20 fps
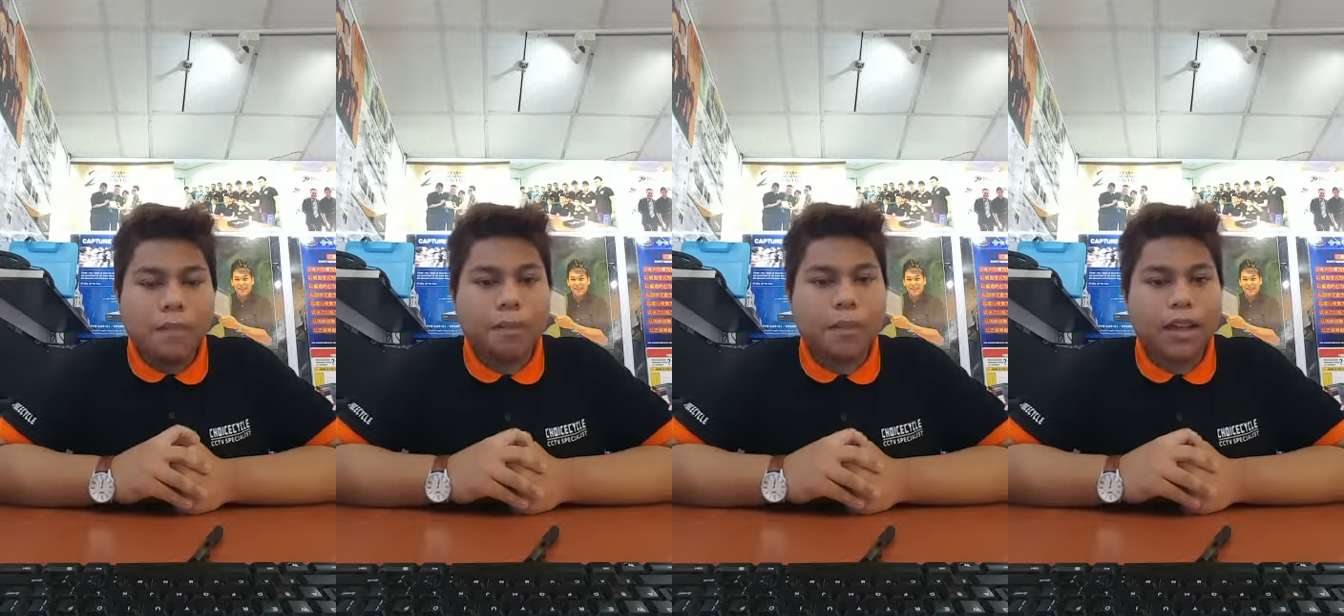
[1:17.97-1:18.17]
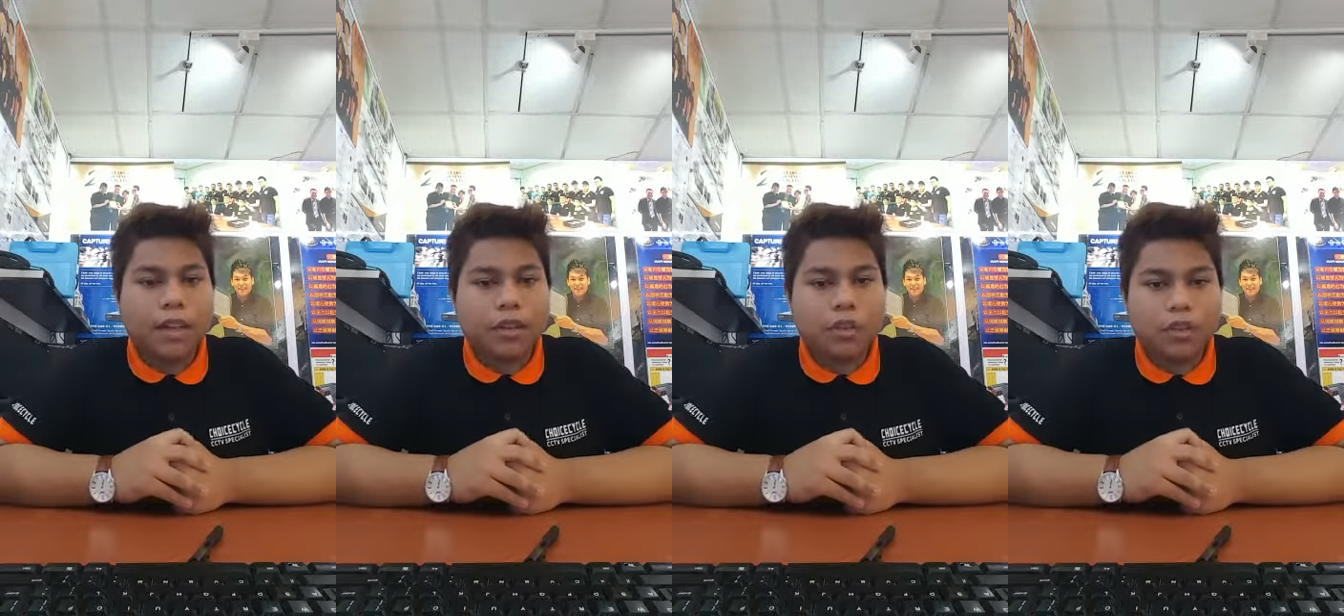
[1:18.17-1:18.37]

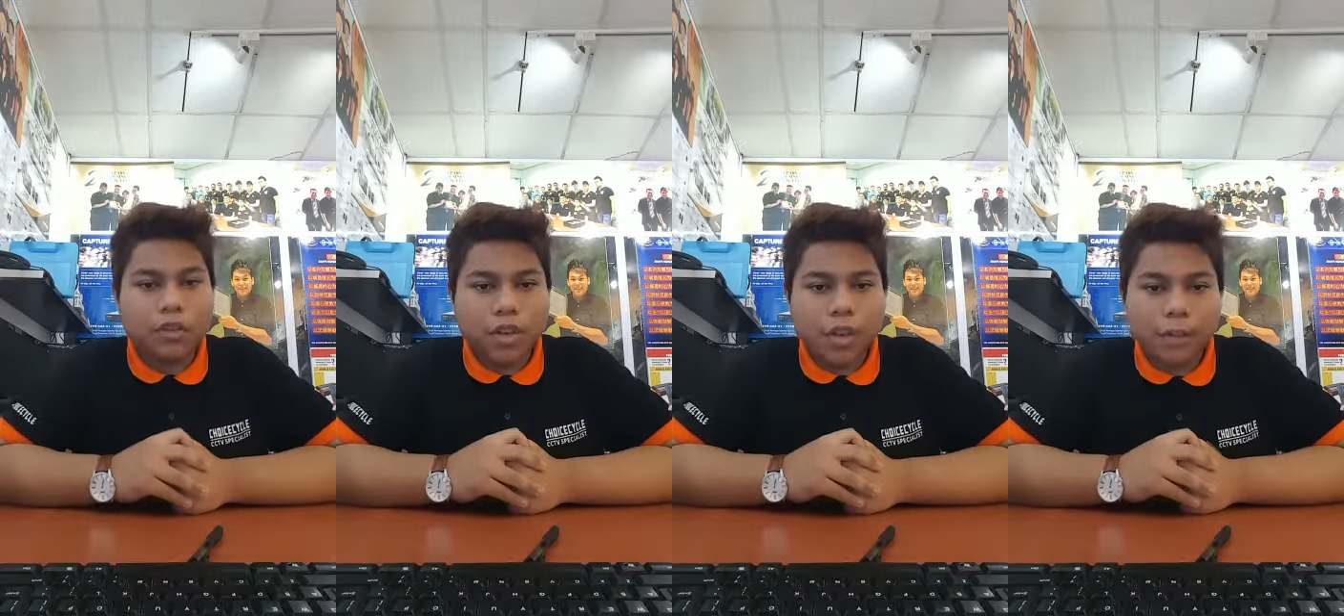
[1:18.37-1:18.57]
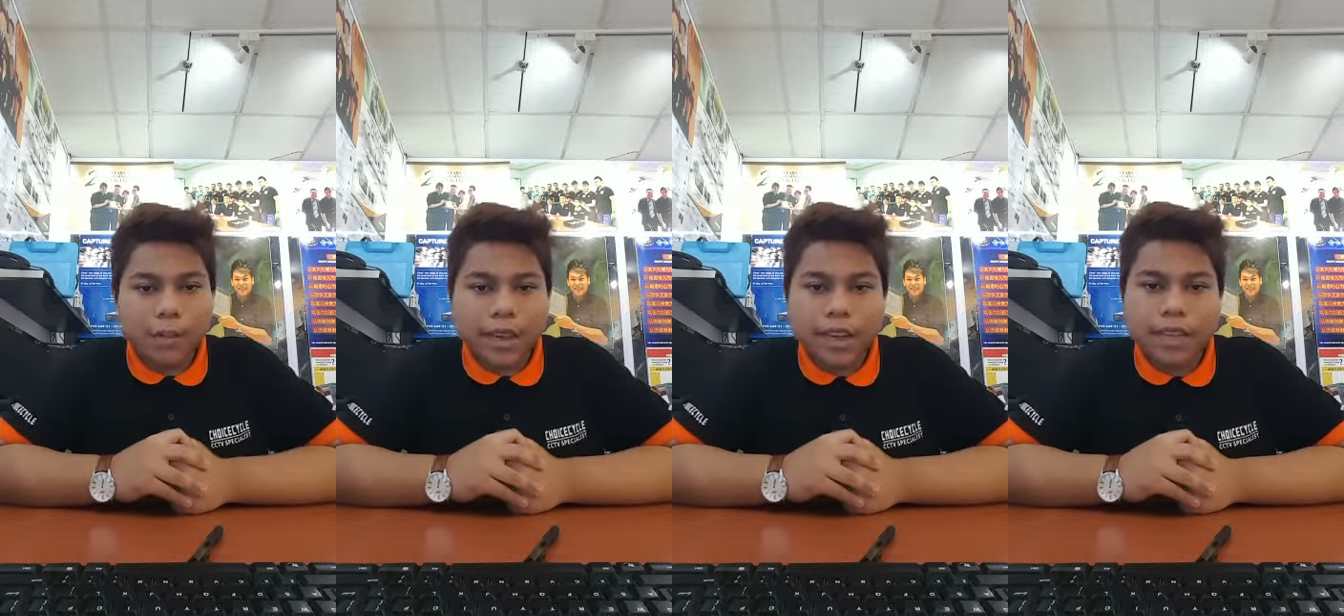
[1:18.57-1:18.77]
But
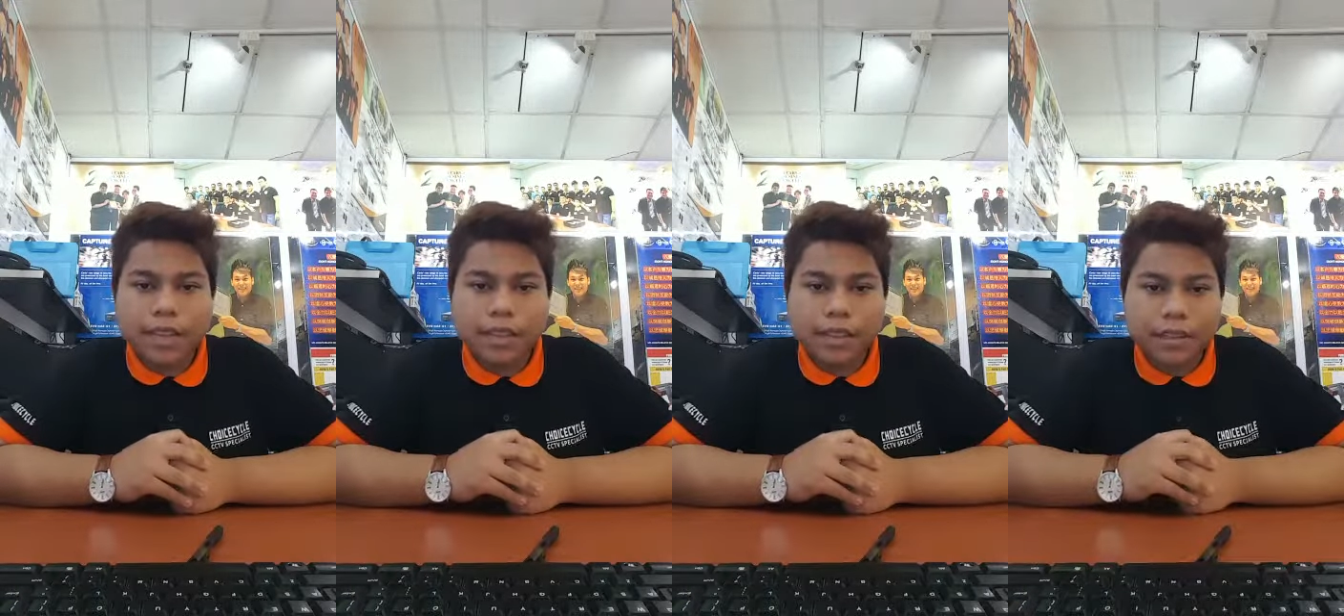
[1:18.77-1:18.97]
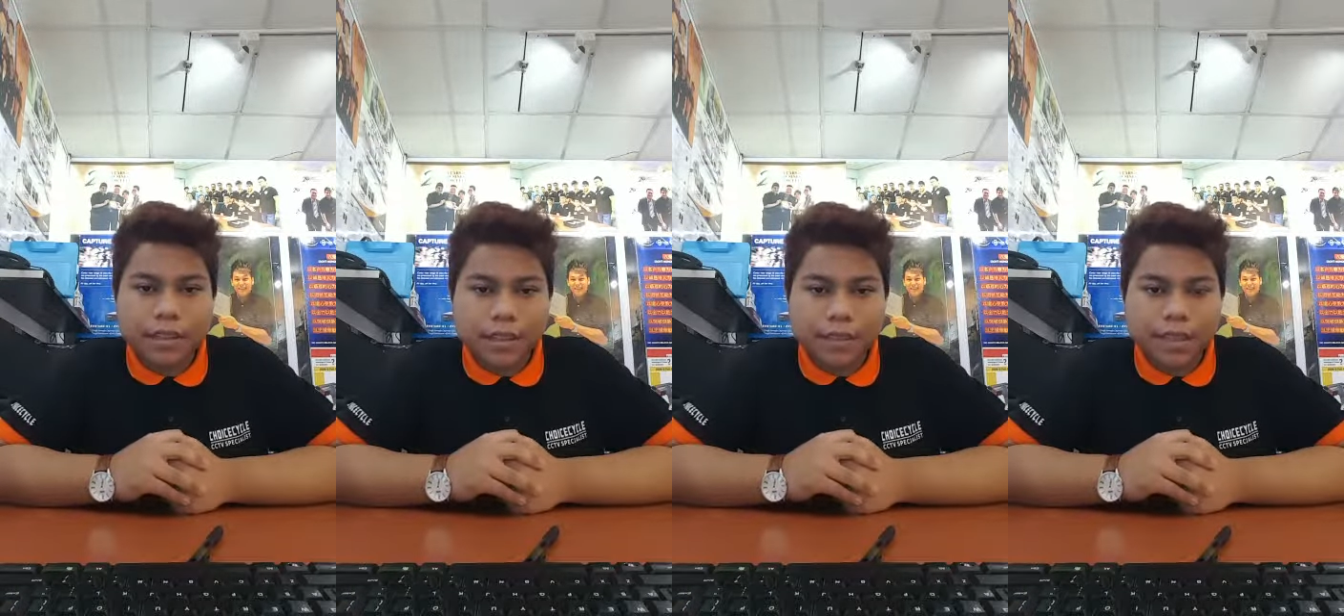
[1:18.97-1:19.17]
during my
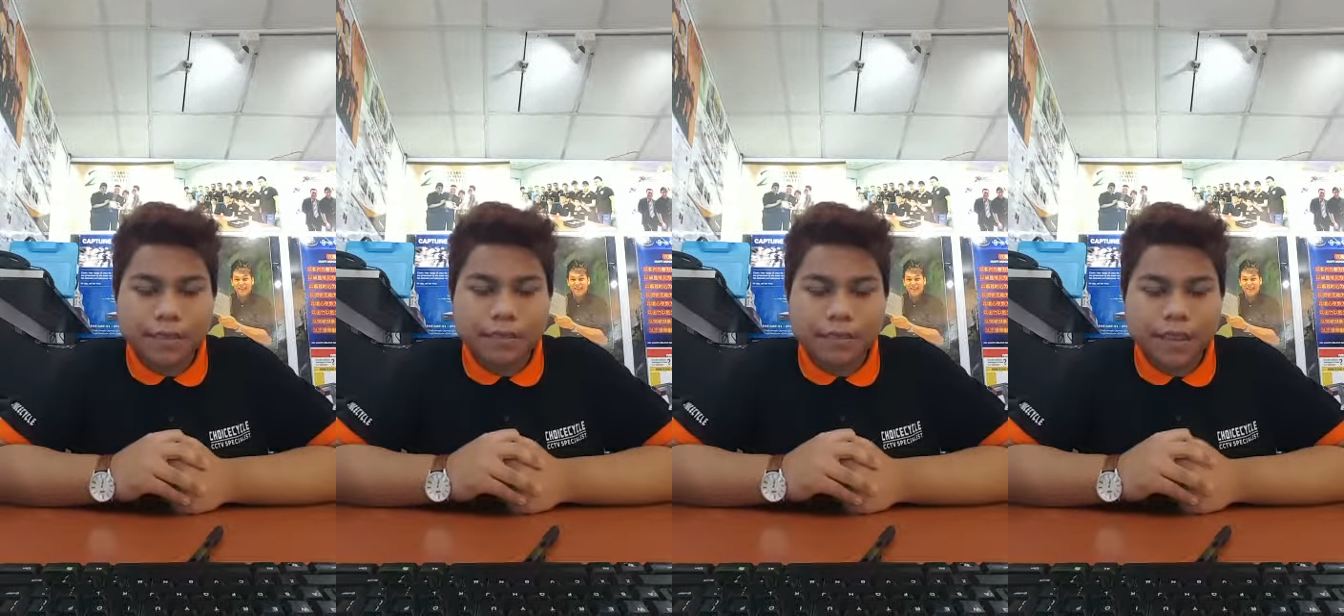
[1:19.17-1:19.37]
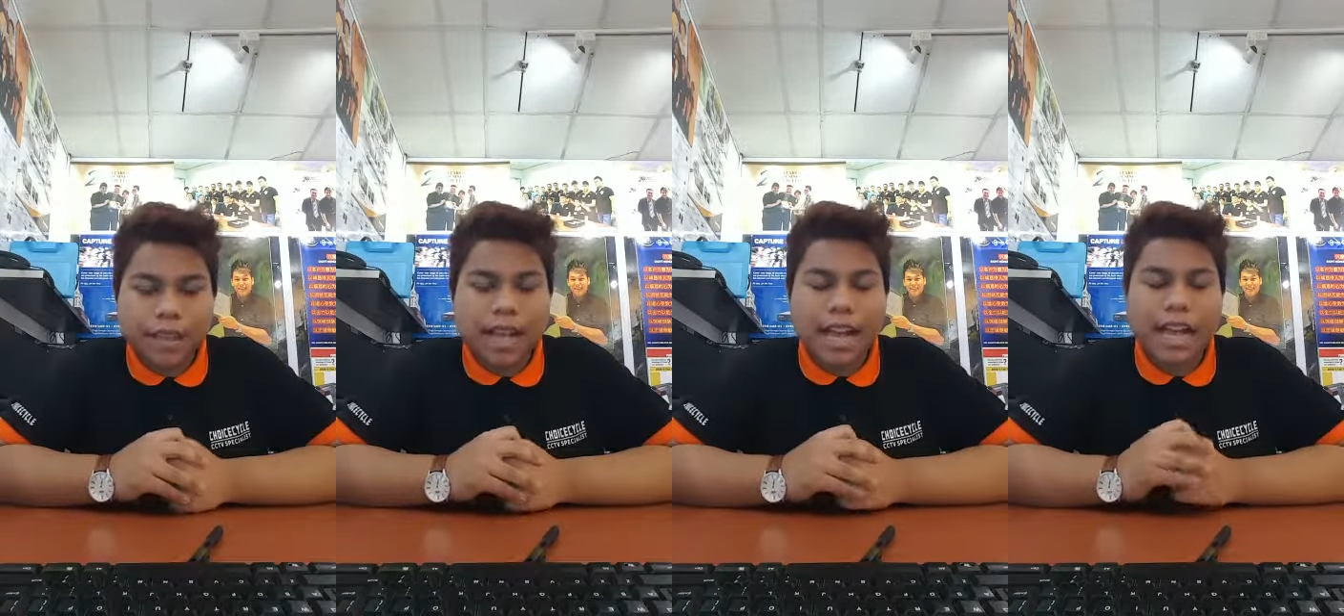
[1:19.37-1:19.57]

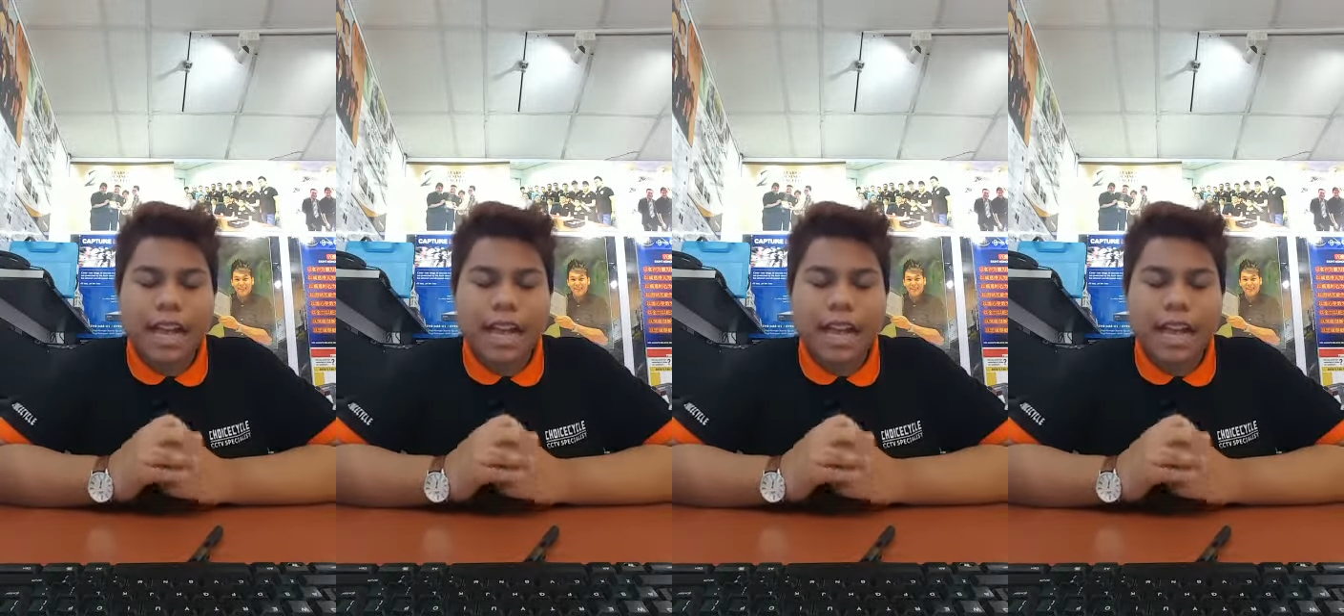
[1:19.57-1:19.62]
internship,